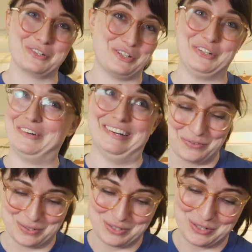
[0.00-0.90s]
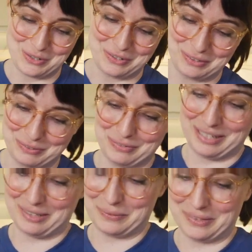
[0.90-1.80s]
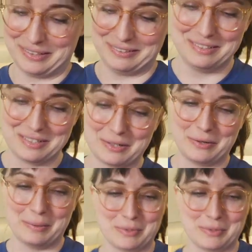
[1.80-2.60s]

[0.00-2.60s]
sure. For sure, the flatter one. So I'm